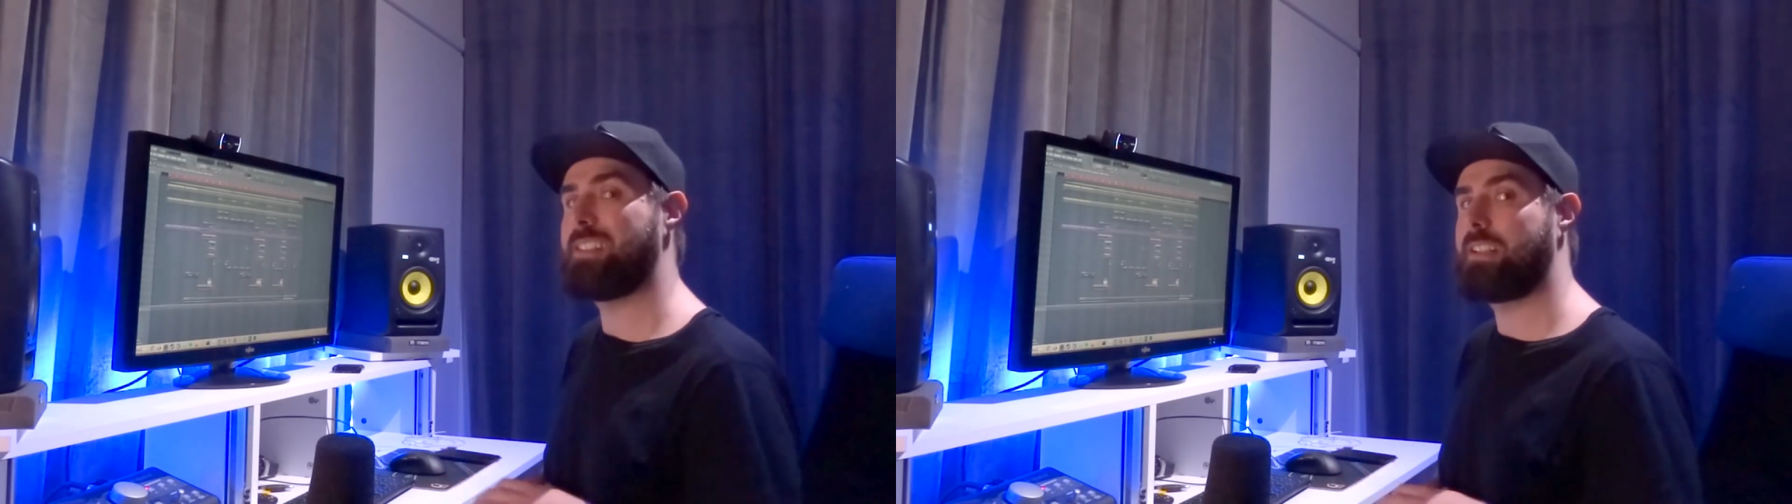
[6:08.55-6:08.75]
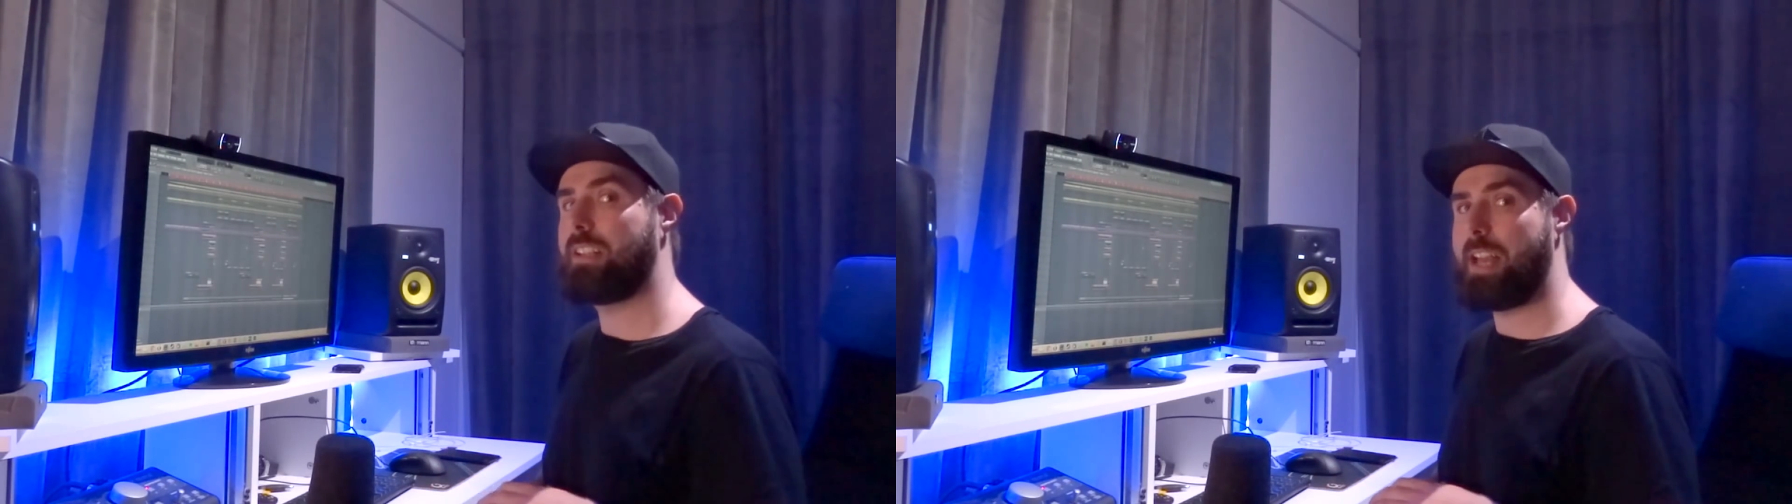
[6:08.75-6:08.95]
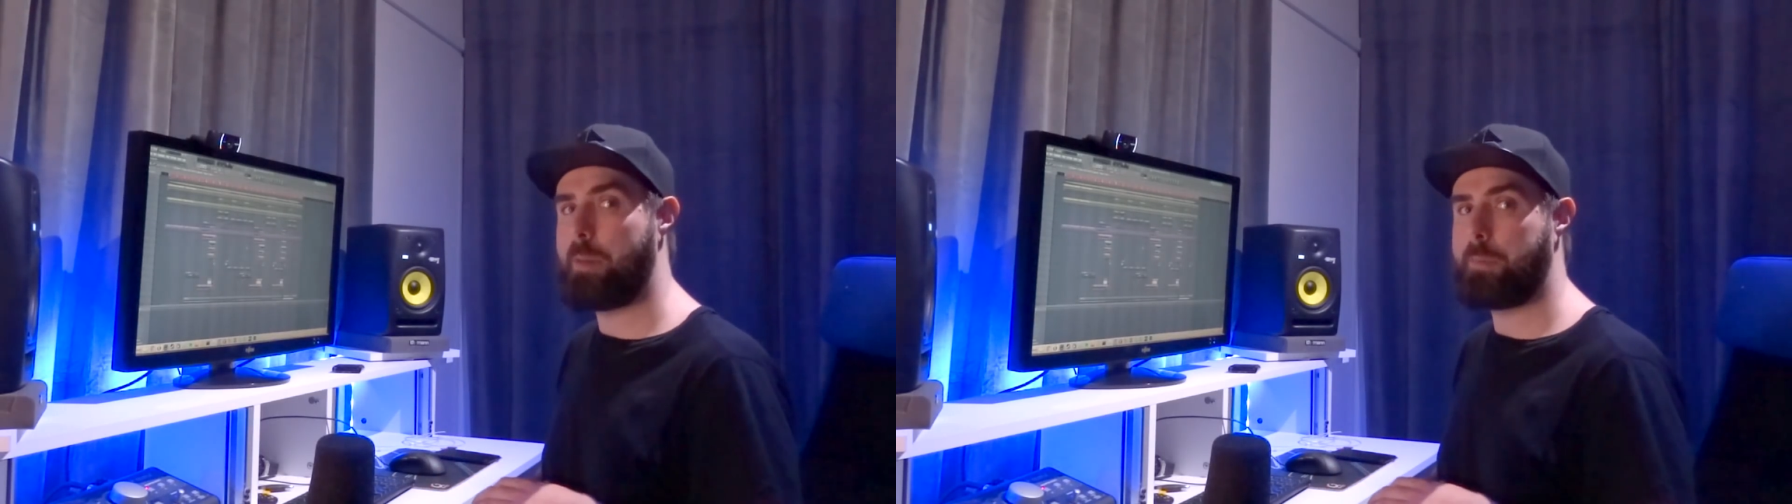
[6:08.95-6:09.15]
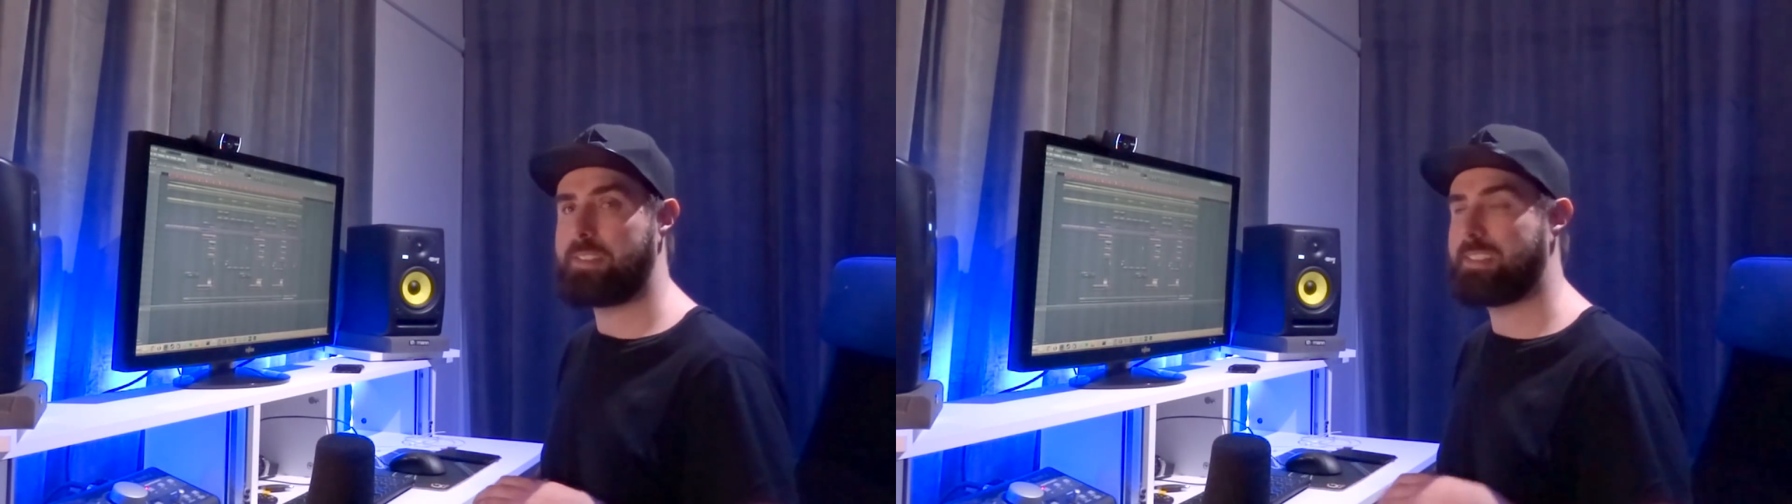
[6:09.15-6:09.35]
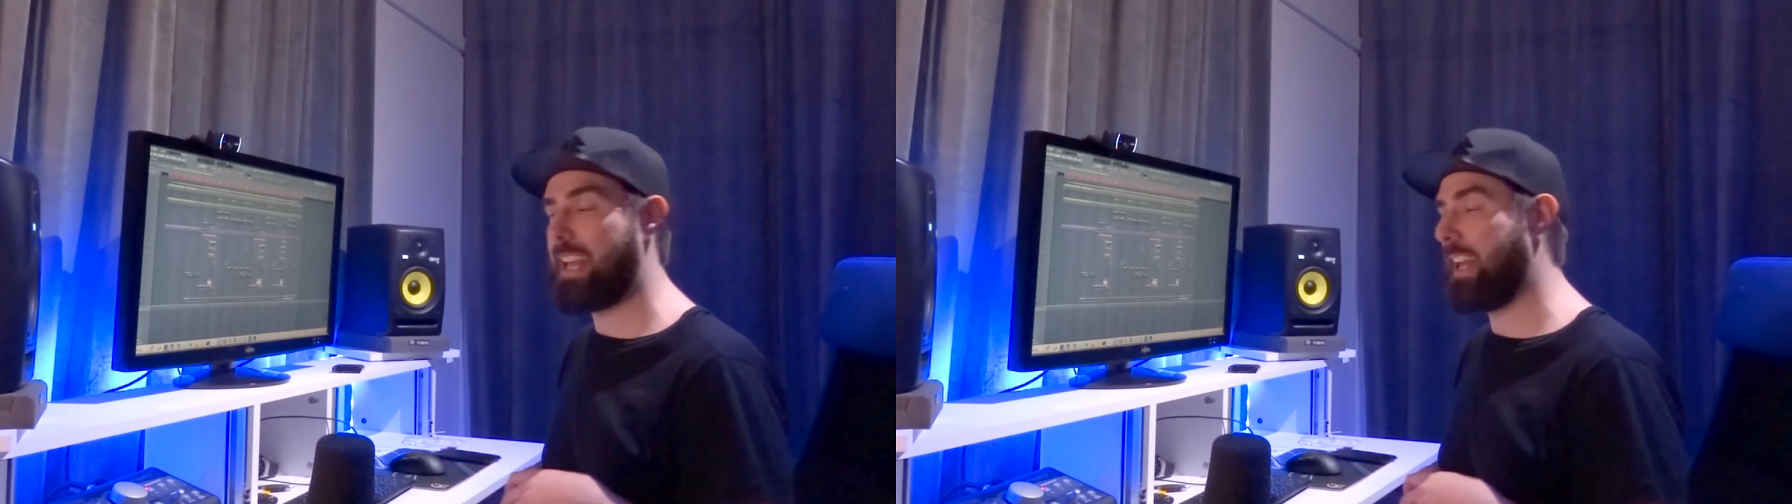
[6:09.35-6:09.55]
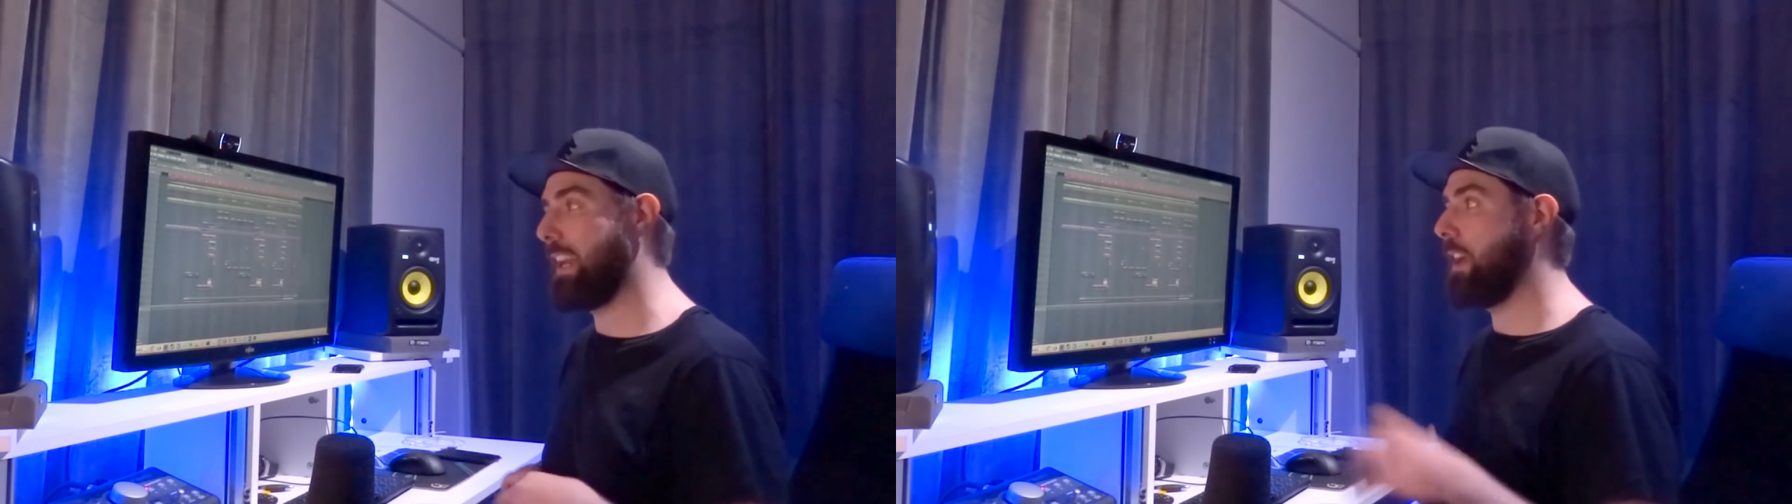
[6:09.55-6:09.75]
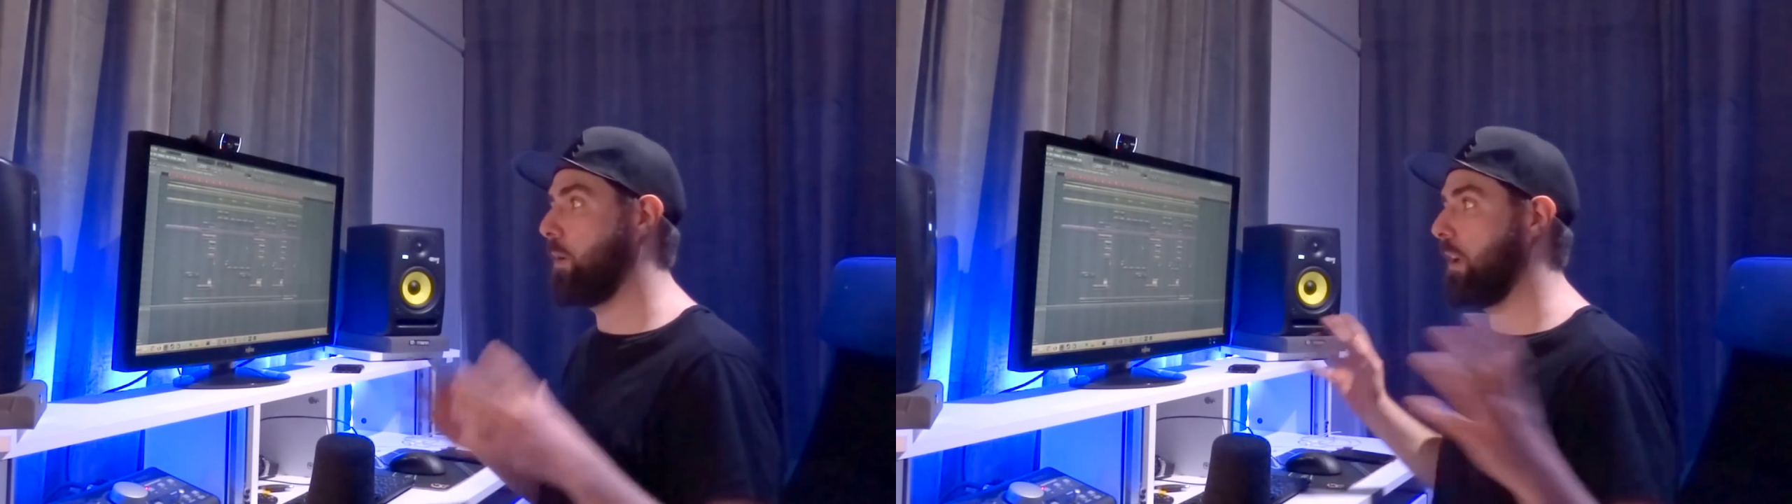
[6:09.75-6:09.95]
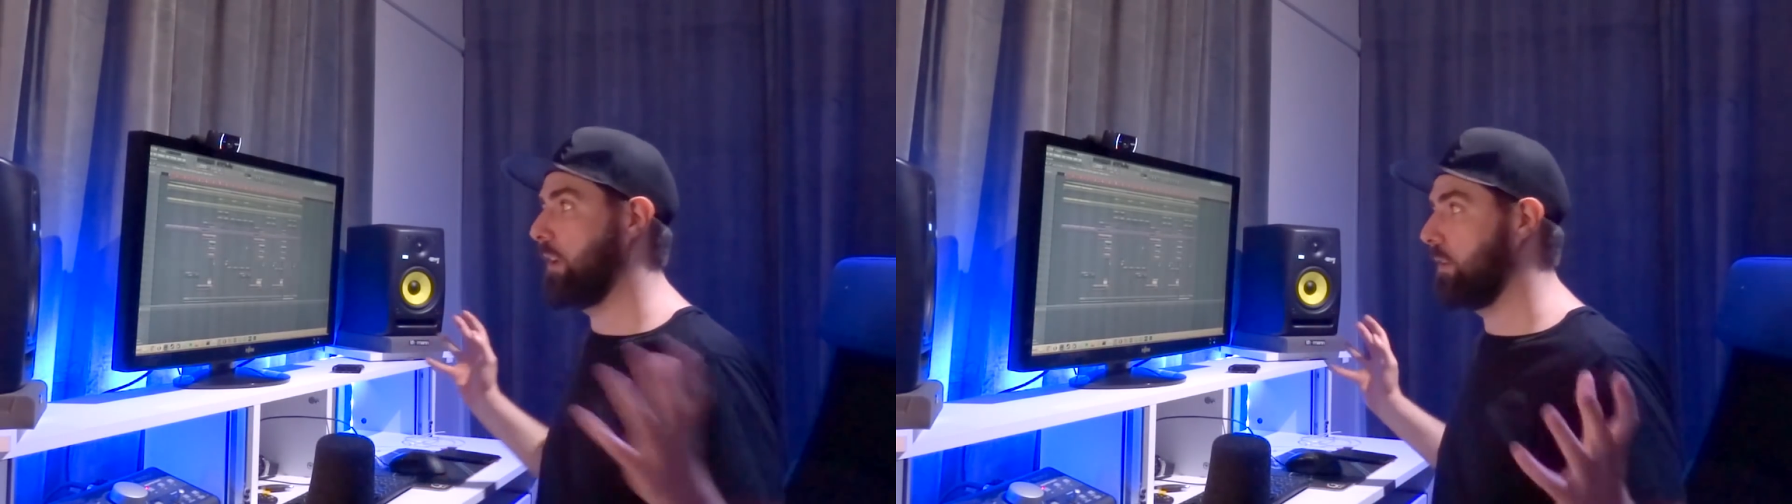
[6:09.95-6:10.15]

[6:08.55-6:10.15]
clap stand out,